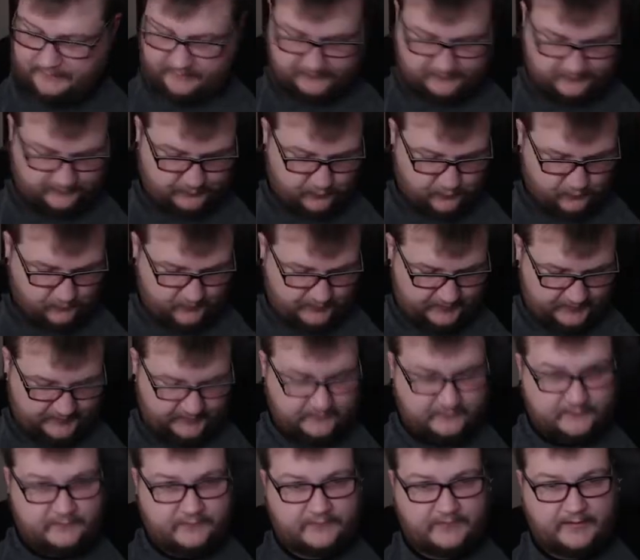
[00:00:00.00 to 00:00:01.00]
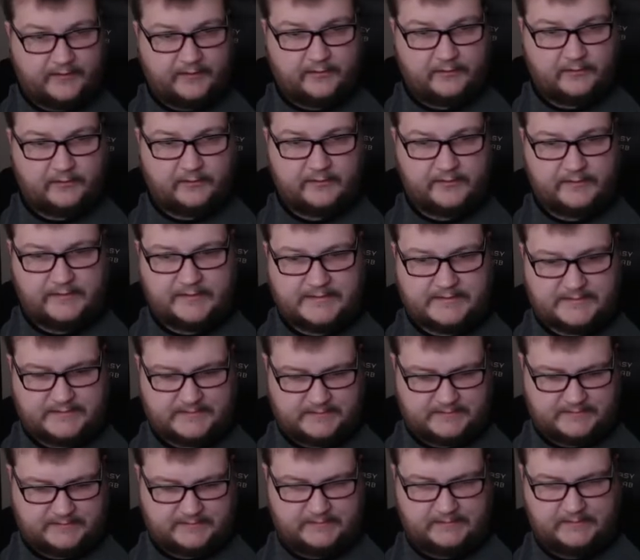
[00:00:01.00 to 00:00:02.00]
disappointing to say the
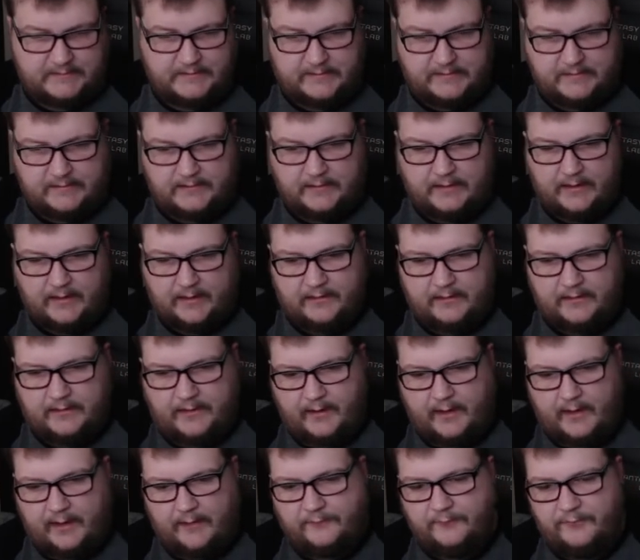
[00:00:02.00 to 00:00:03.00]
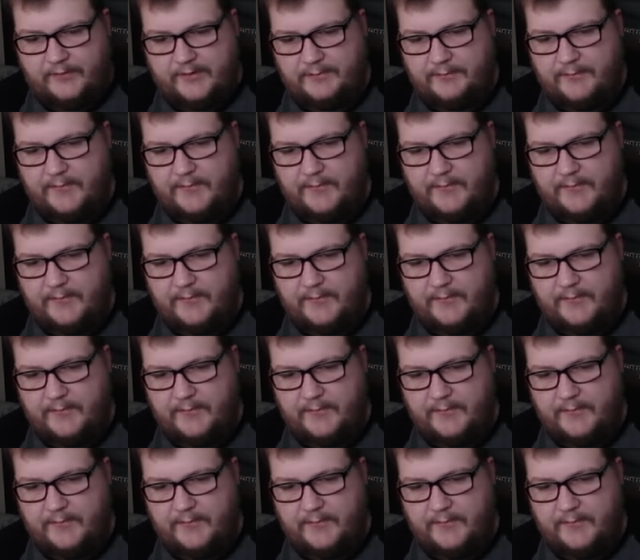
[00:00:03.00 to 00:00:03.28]
least. I, I, we